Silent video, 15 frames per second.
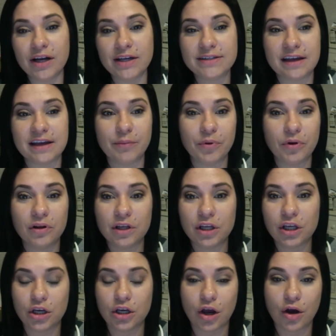example,
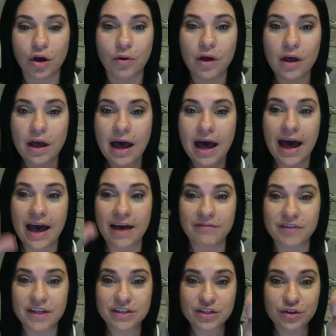I have
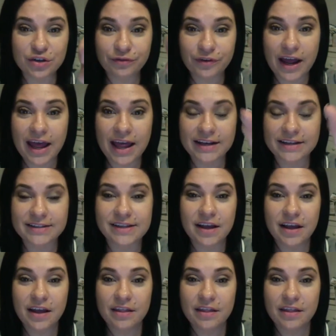these 2 friends.